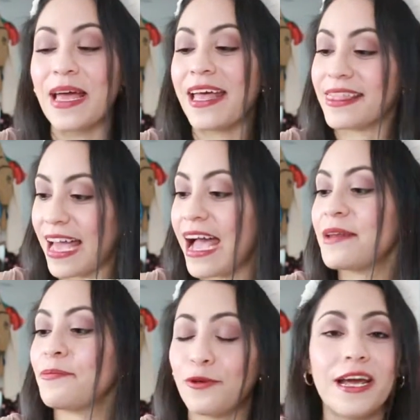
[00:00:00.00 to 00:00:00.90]
and
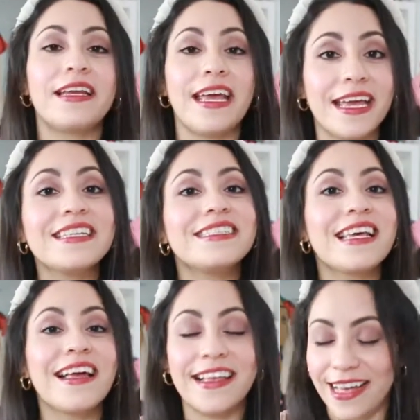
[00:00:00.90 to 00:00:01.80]
that brand is
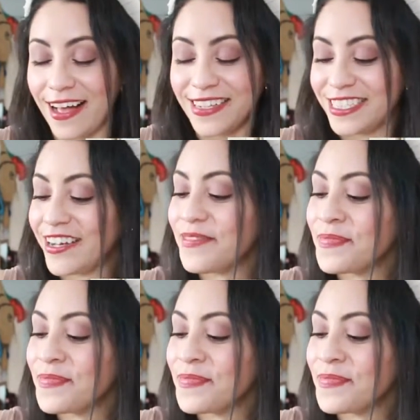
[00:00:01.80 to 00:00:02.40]
Kaja.